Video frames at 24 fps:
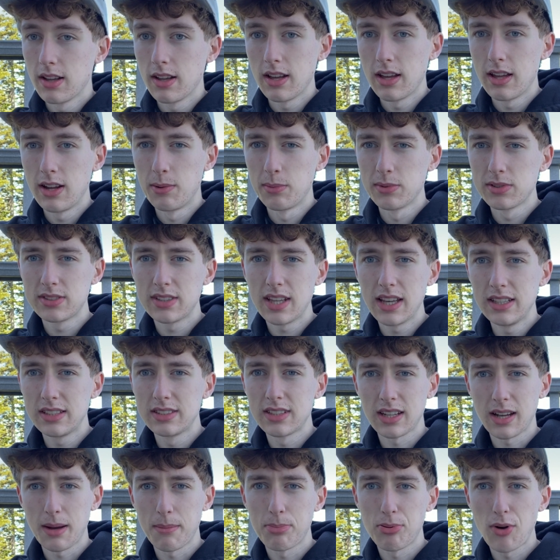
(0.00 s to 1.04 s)
it almost tastes
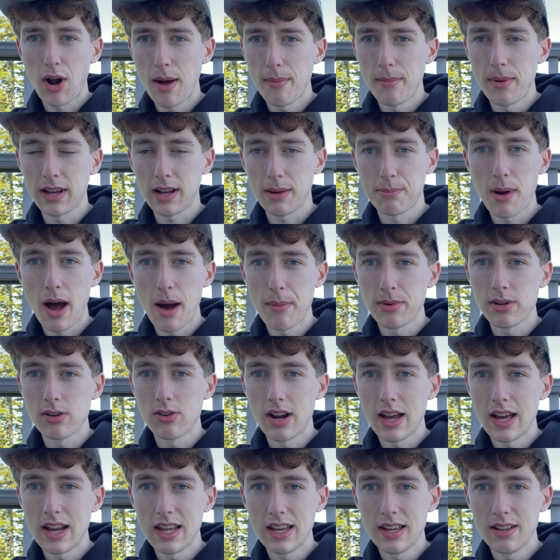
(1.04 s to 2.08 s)
like a
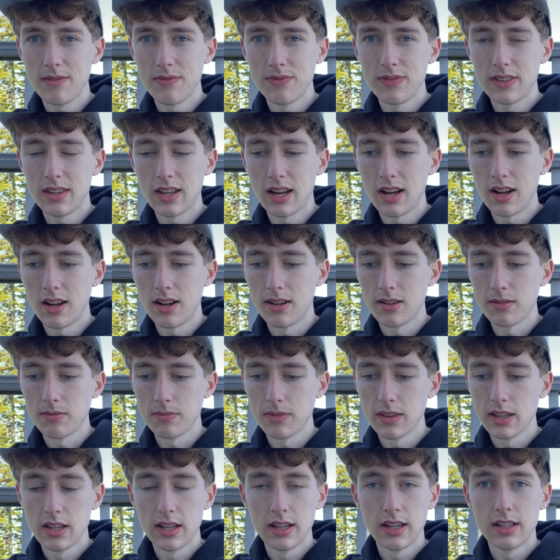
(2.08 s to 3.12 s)
pomegranate
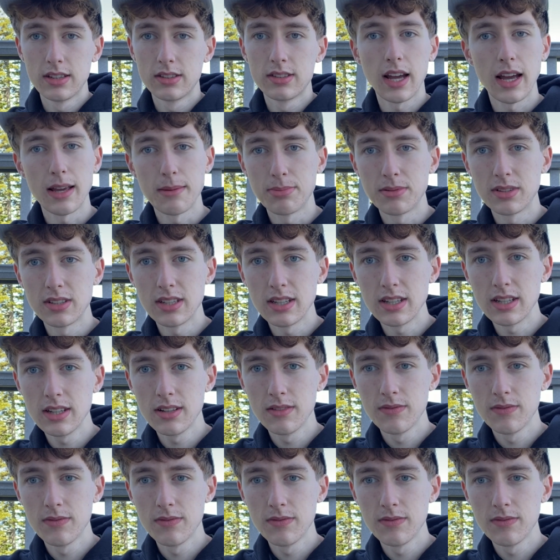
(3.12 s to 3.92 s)
type tea.